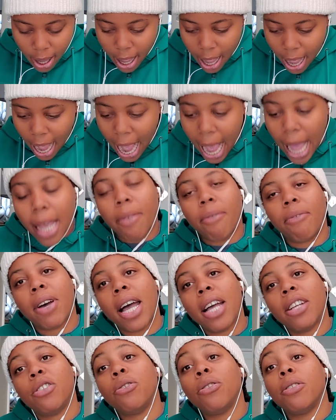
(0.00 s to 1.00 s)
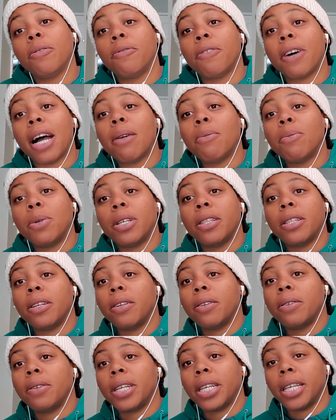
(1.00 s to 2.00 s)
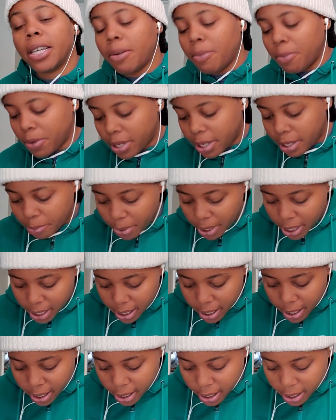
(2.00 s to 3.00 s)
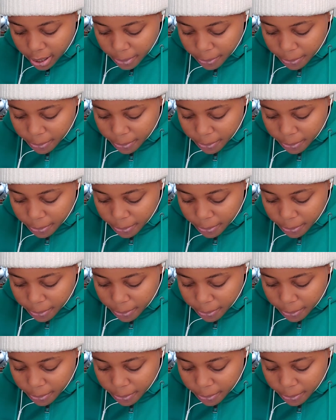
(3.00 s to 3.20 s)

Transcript: I advise you to find one though and get one, because